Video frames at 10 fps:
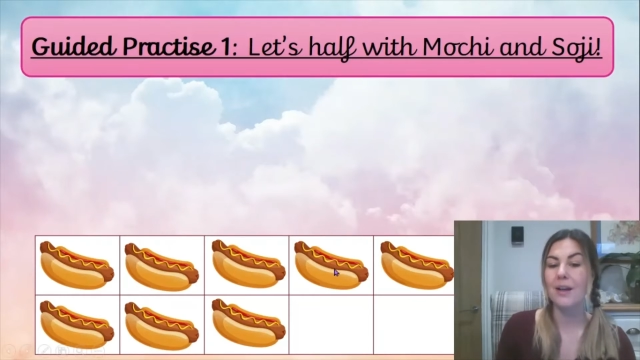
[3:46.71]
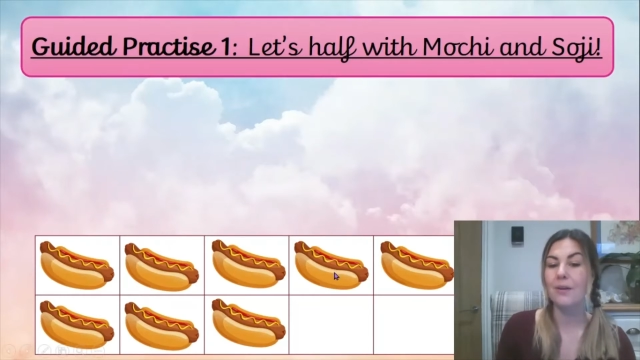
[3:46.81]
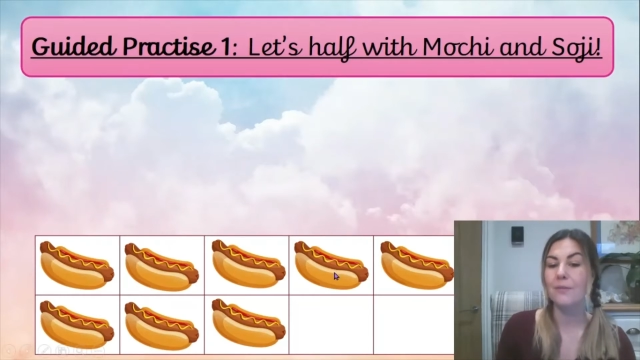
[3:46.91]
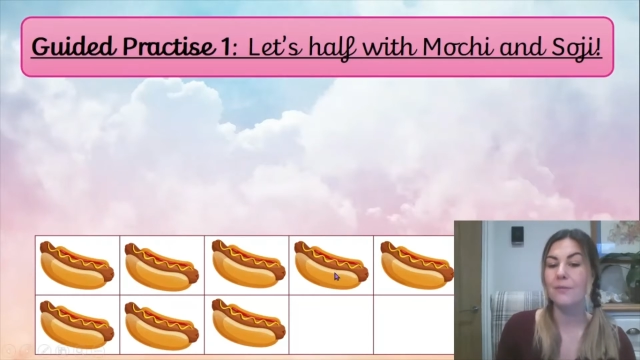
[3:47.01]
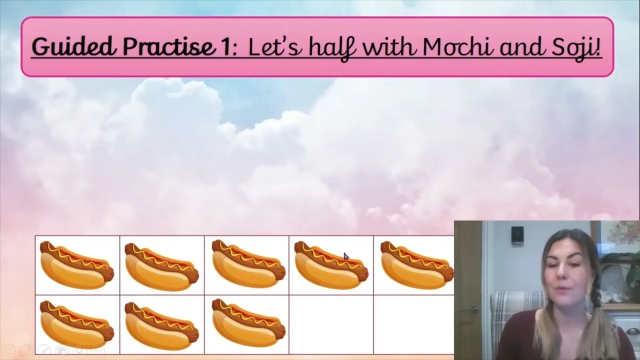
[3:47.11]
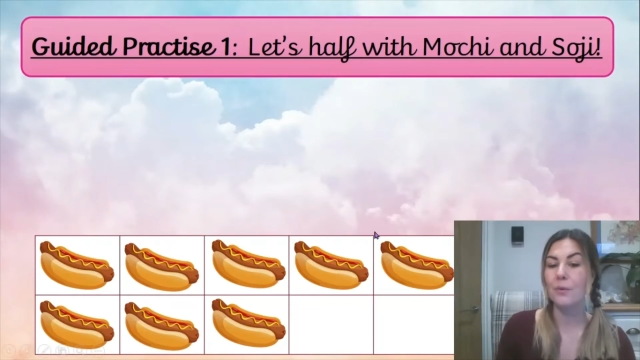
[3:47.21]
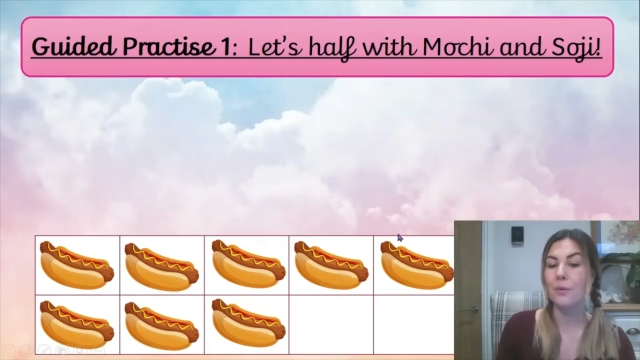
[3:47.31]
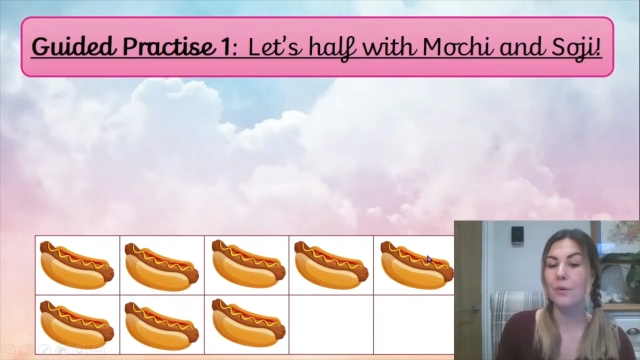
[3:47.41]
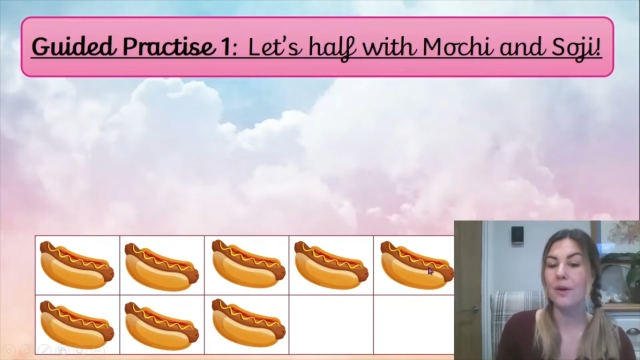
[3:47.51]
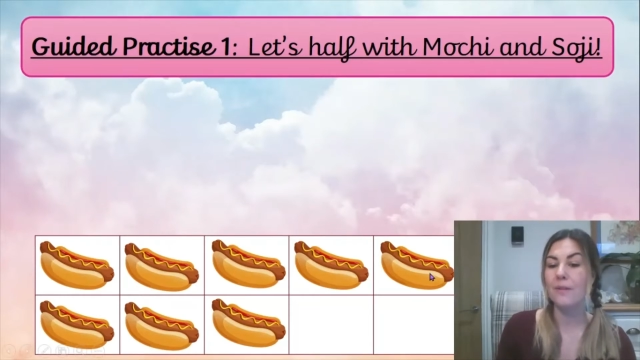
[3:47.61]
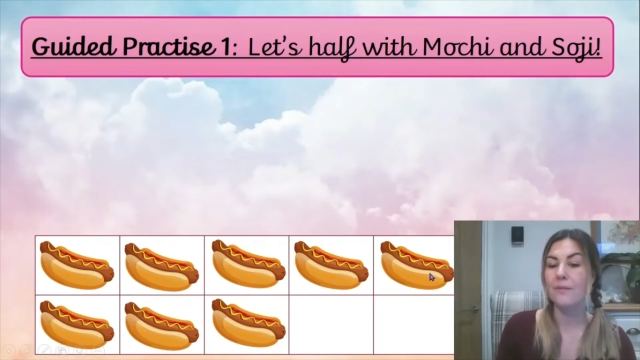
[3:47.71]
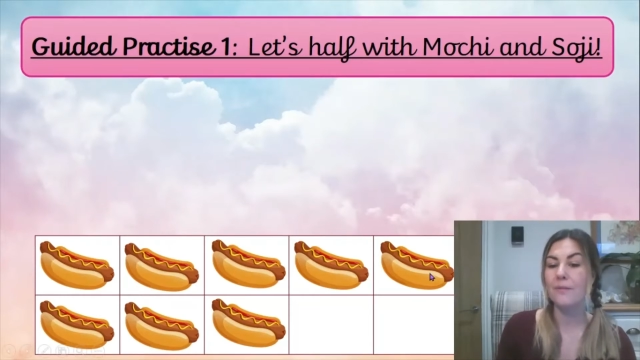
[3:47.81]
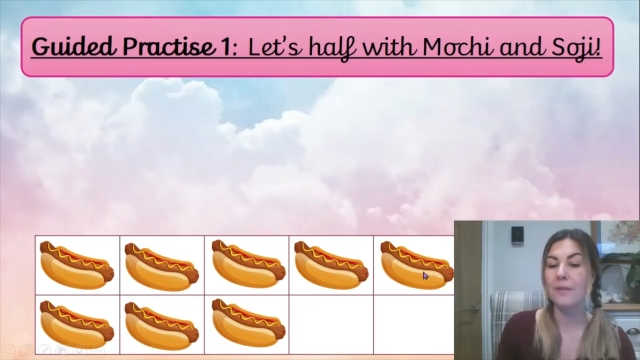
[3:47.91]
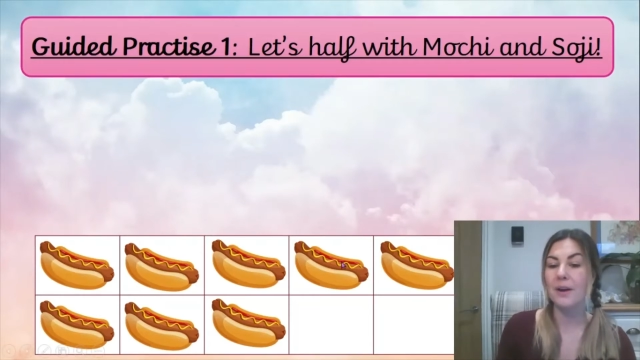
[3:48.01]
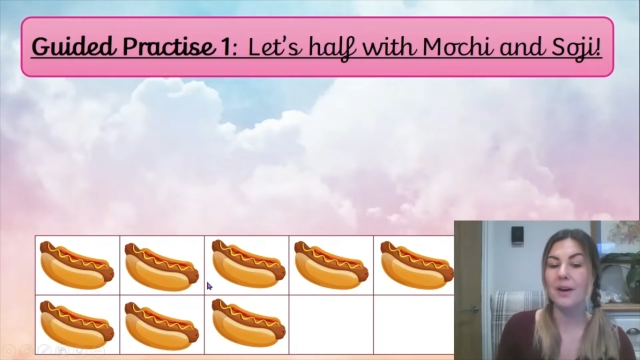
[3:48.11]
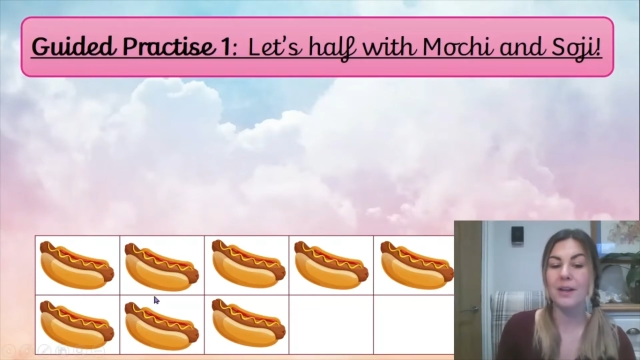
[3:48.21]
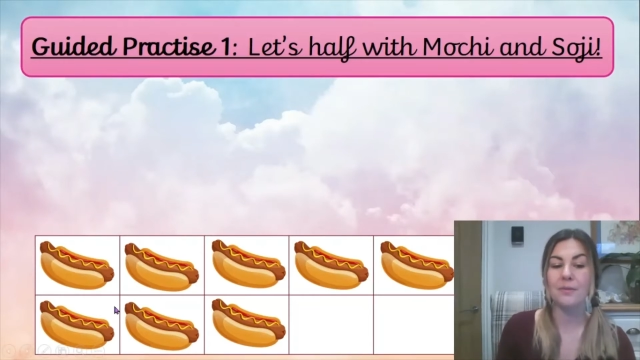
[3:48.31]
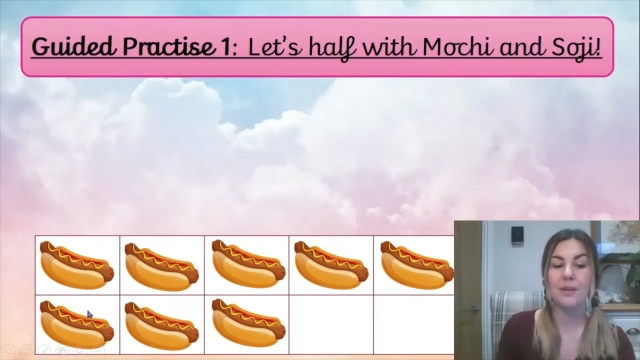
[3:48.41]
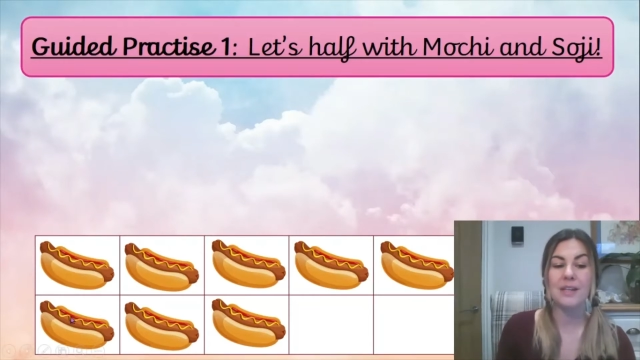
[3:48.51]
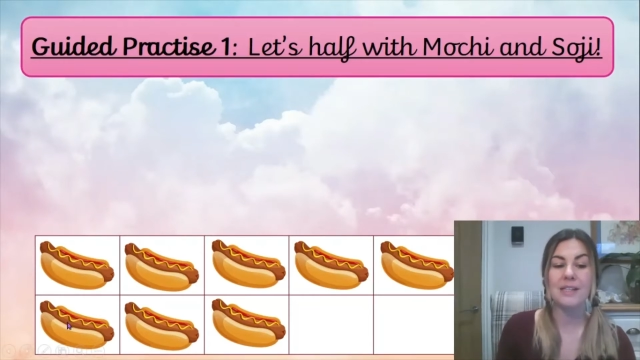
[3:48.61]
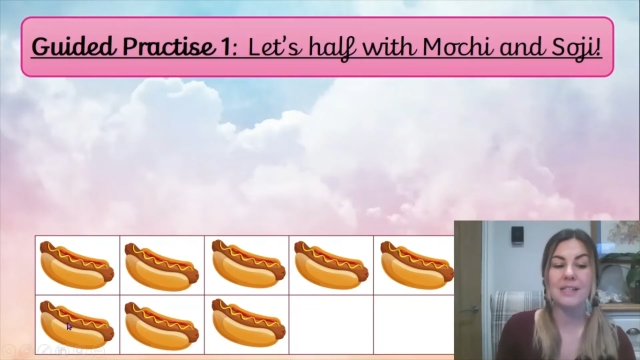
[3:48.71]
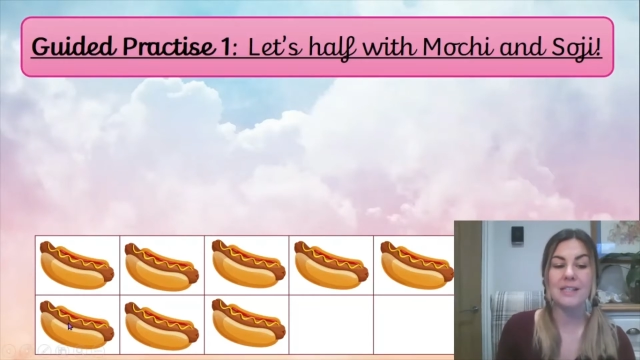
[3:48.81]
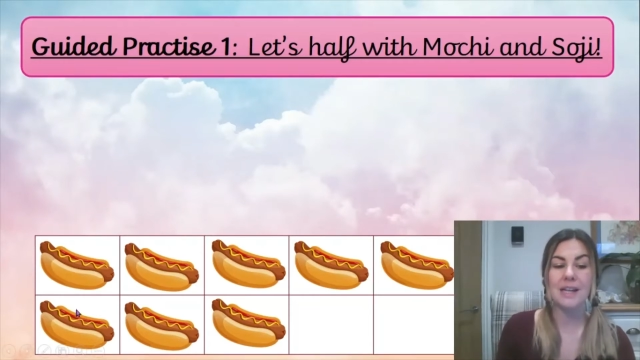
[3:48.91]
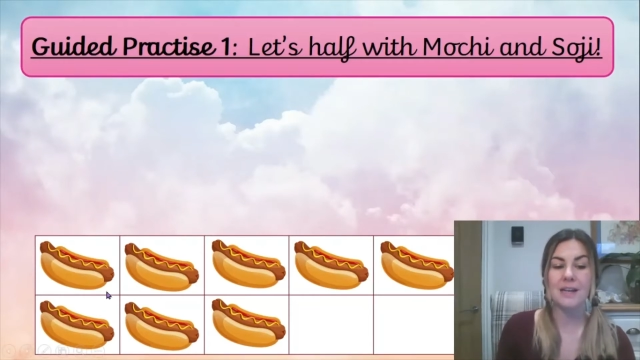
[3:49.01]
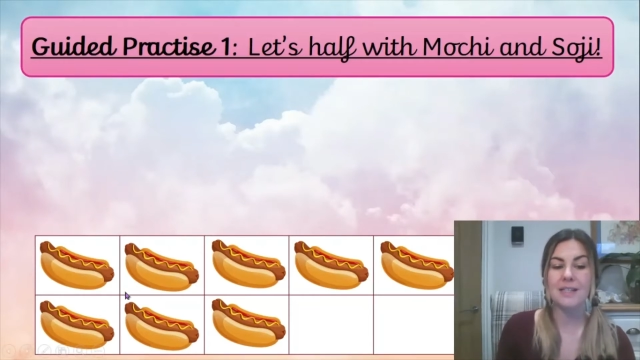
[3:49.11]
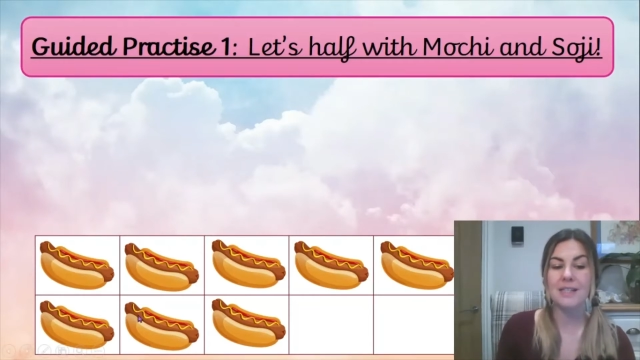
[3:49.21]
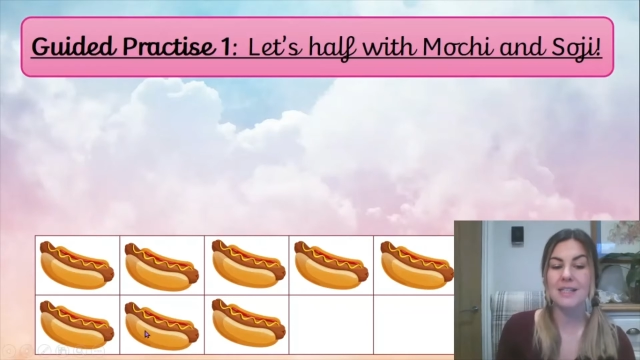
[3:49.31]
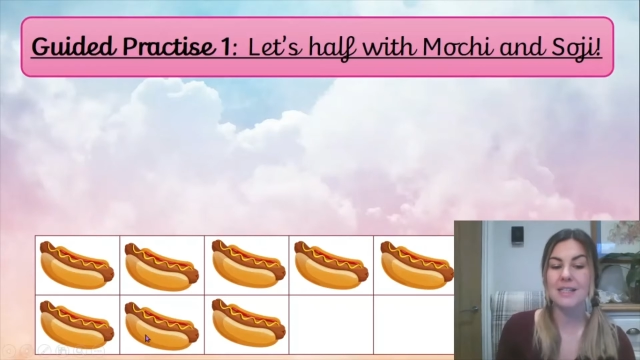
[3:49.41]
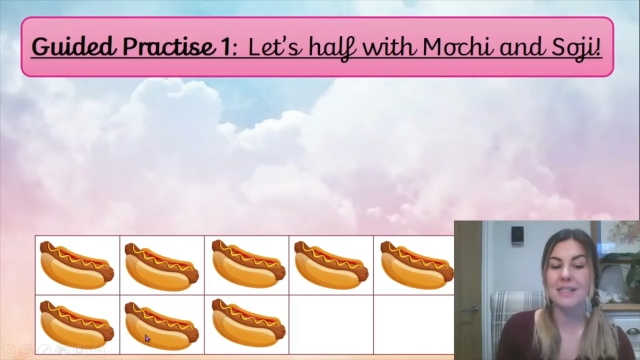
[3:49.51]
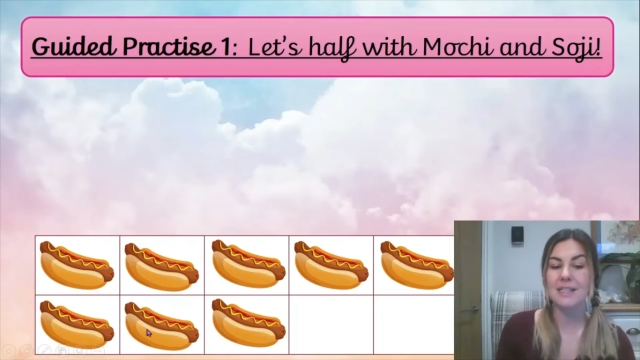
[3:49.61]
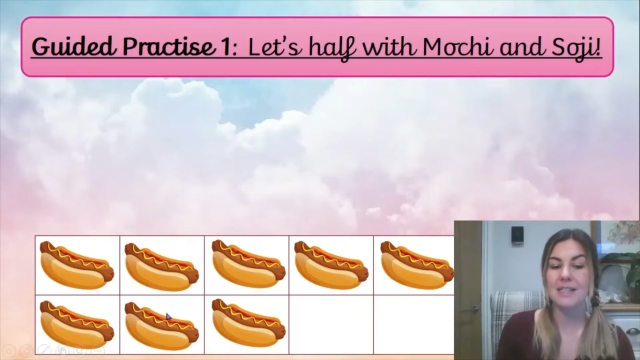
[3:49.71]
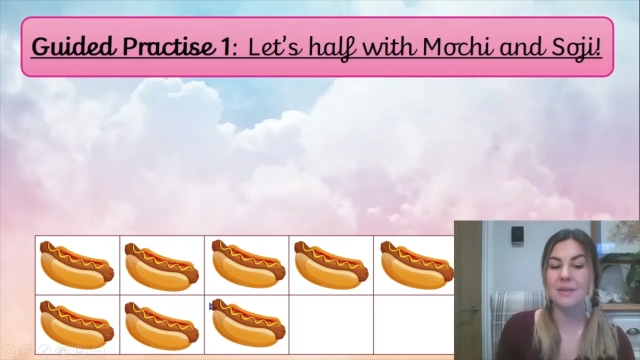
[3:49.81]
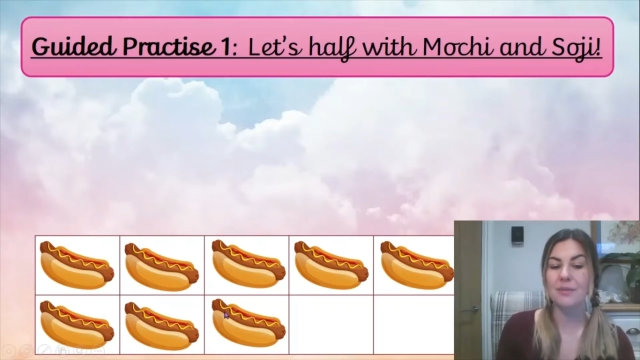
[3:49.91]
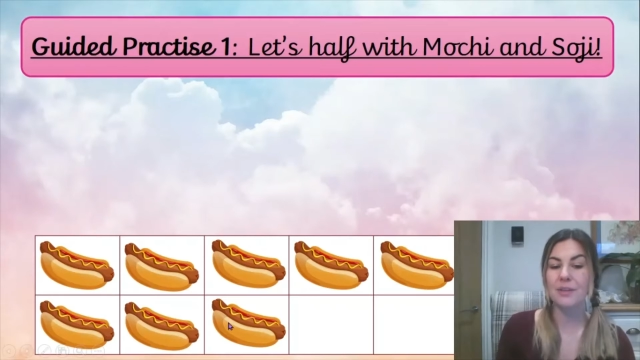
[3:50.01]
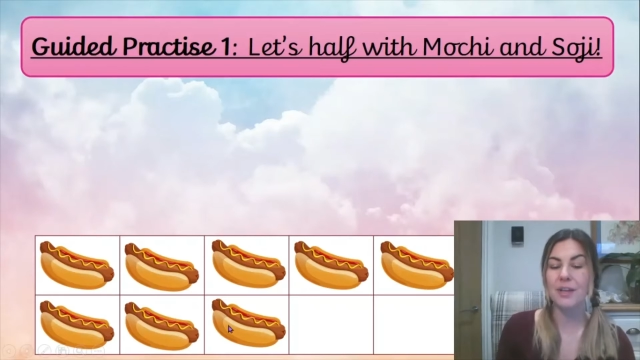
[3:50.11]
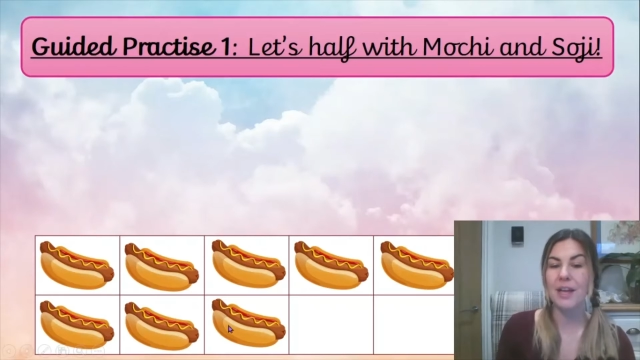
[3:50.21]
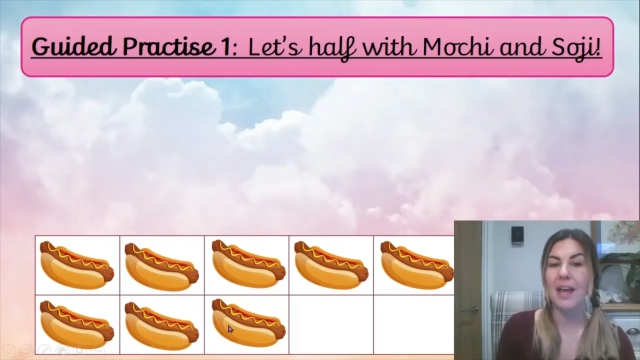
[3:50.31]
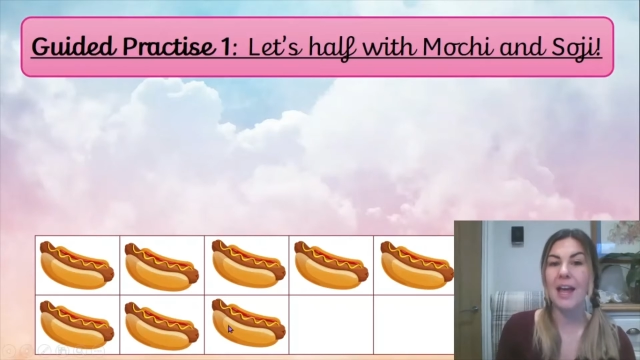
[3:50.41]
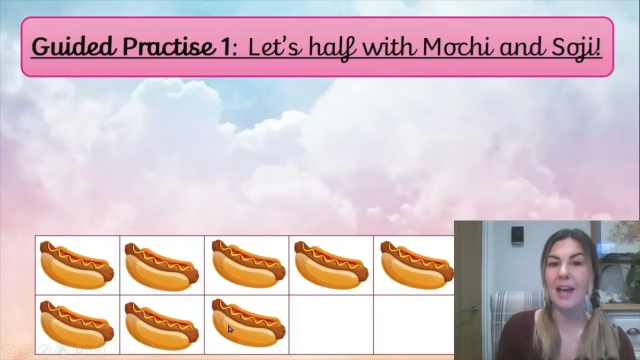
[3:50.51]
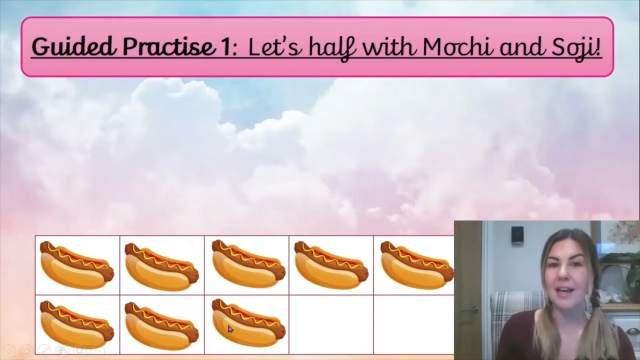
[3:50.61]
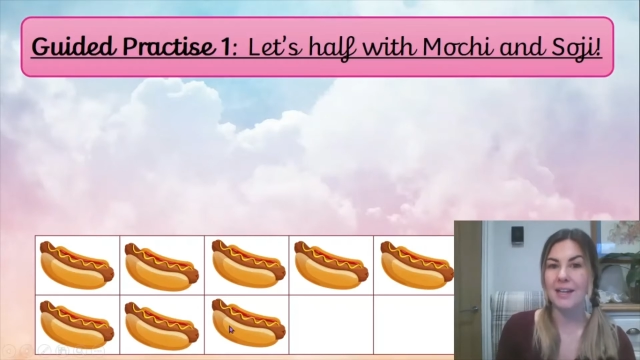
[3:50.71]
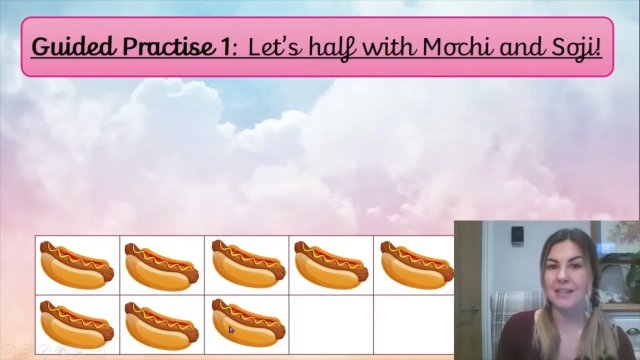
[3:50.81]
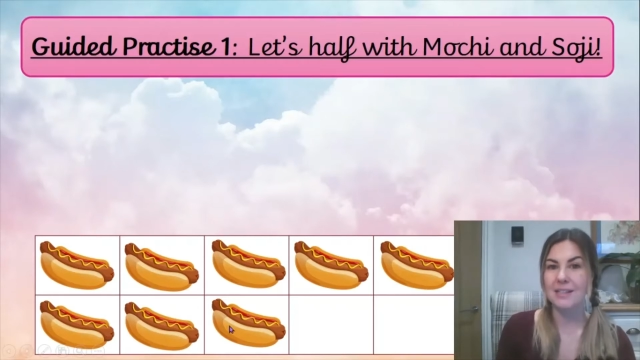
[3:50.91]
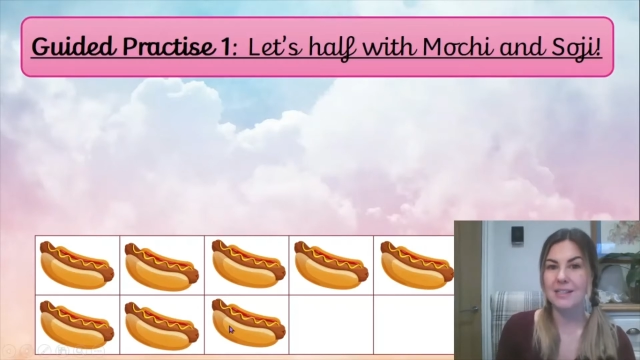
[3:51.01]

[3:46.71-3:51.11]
4, 5, 6, 7, 8.